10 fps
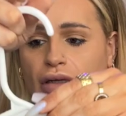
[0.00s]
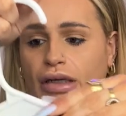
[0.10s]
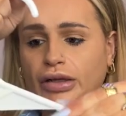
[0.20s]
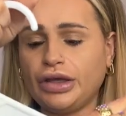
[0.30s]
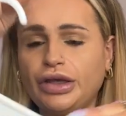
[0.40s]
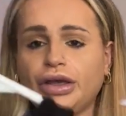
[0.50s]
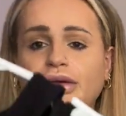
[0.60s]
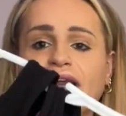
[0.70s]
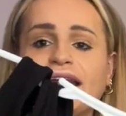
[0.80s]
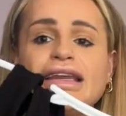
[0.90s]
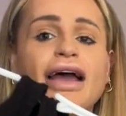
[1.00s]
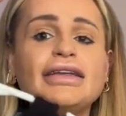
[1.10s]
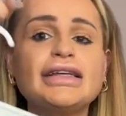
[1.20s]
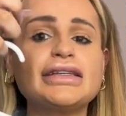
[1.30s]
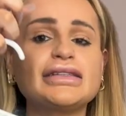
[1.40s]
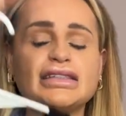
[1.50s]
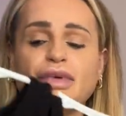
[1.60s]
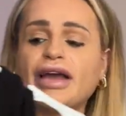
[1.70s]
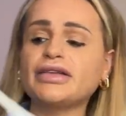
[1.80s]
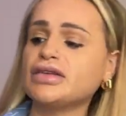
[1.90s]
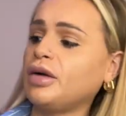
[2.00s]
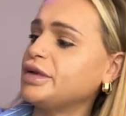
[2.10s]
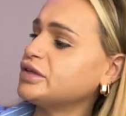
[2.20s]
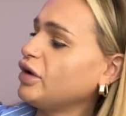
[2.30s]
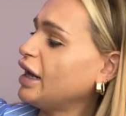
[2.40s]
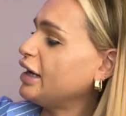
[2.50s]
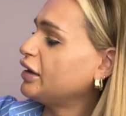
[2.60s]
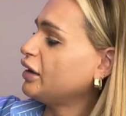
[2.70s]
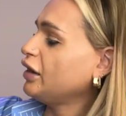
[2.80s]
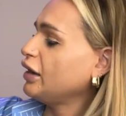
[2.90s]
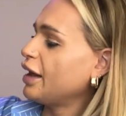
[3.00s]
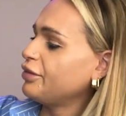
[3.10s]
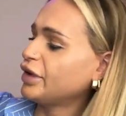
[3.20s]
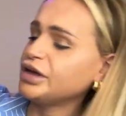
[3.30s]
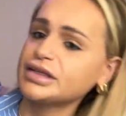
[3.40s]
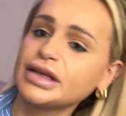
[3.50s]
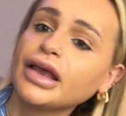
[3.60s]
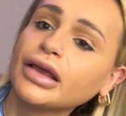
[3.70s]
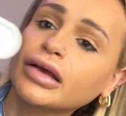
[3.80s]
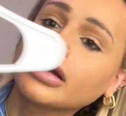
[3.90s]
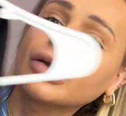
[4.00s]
Little cute, like 90s inspired top. It's got like little, can you see?